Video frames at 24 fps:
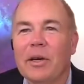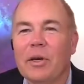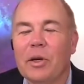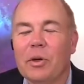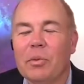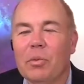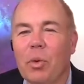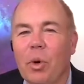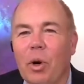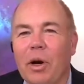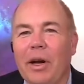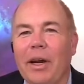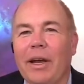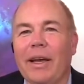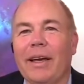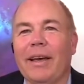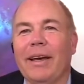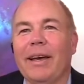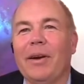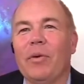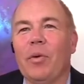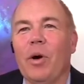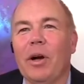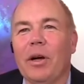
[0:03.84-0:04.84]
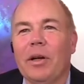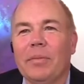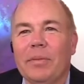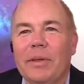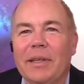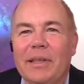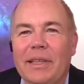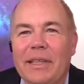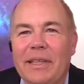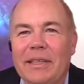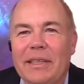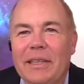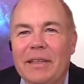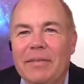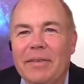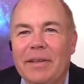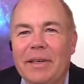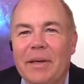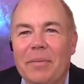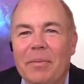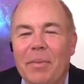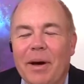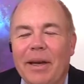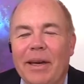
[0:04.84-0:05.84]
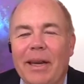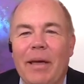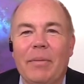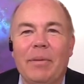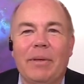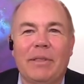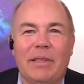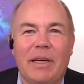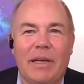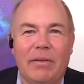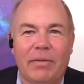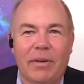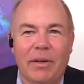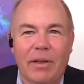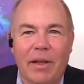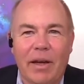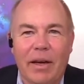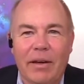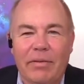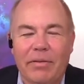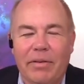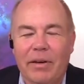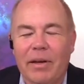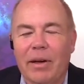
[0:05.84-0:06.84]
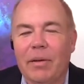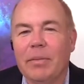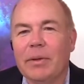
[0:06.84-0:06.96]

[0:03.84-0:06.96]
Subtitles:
Good morning and welcome to DTV. My name is Avery Lyford.